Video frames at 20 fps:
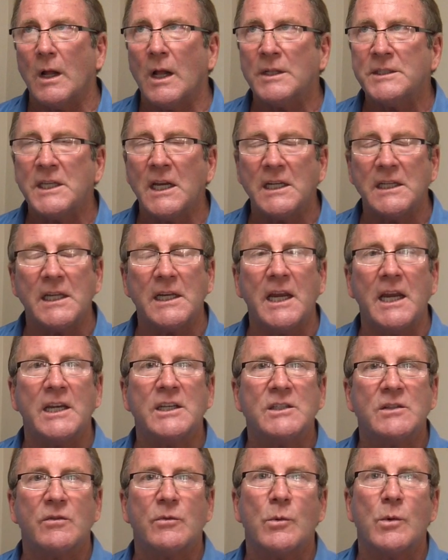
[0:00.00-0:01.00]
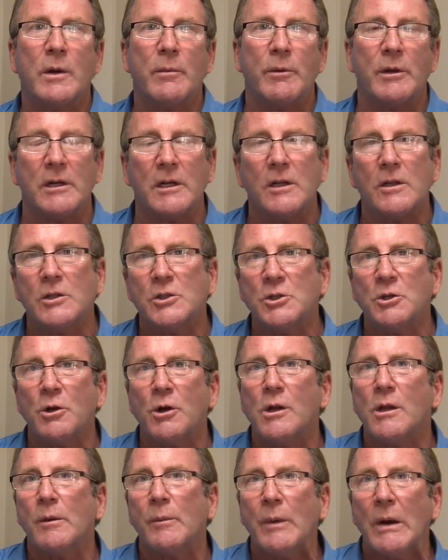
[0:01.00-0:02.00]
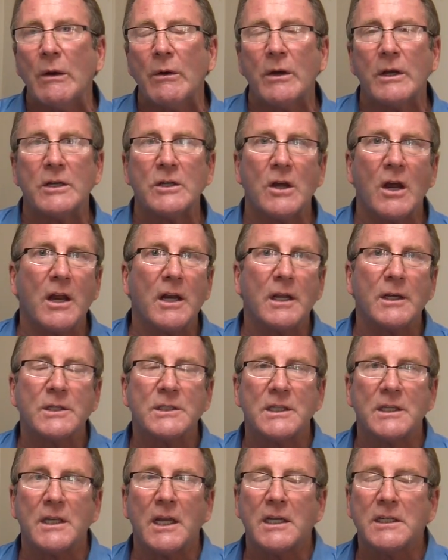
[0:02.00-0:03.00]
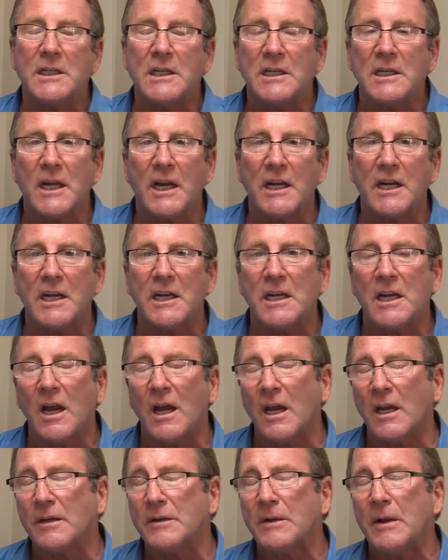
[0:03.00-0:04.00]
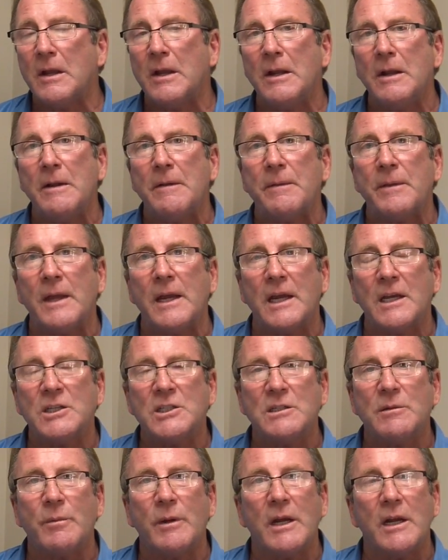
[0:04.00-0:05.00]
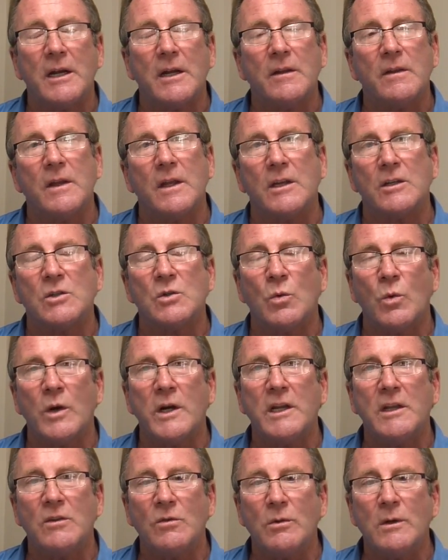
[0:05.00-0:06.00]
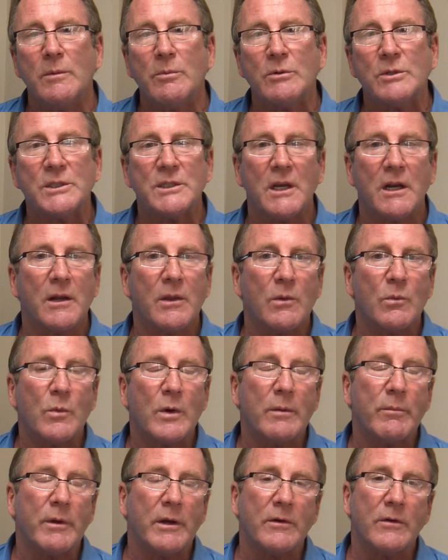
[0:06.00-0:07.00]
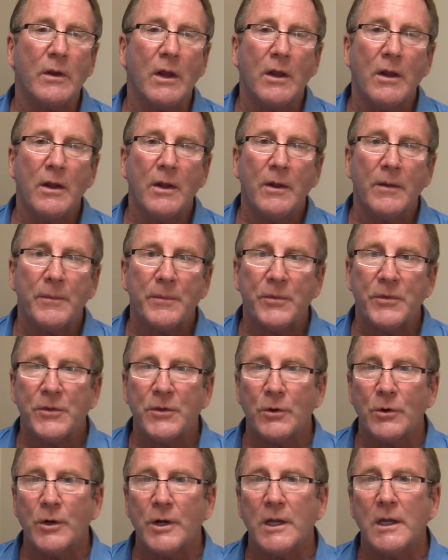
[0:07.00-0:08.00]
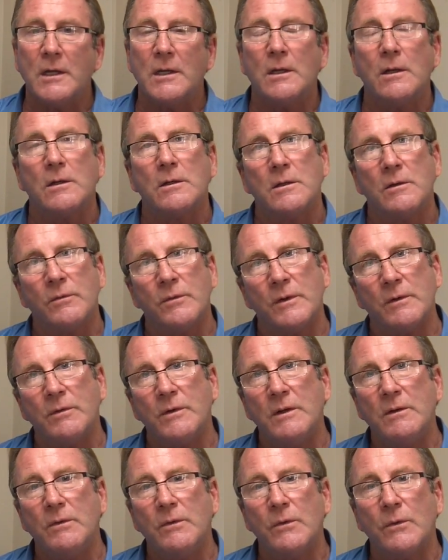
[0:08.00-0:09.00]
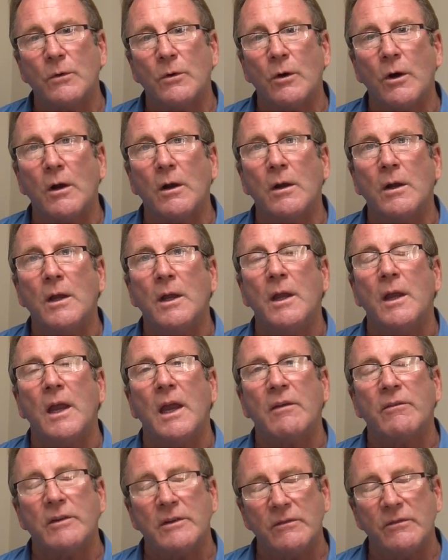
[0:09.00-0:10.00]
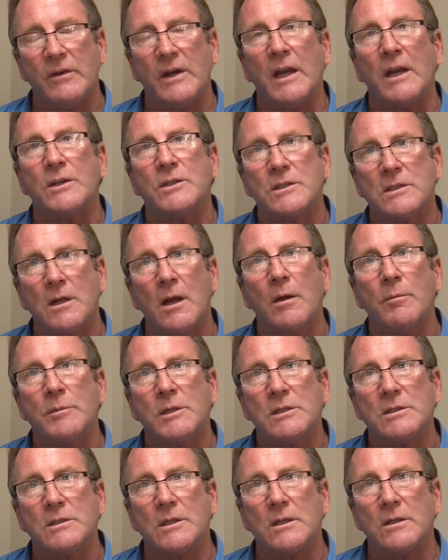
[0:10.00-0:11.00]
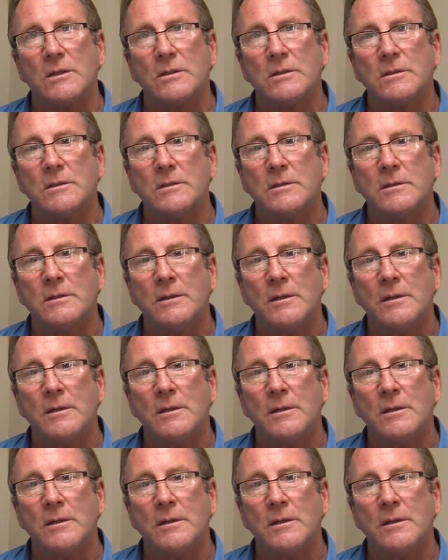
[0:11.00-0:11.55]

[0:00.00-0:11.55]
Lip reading: I'll take the case of women. In the Journal of Periodontics in 1999, they estimated that 23% of the women 30 to 54 have advanced gum disease.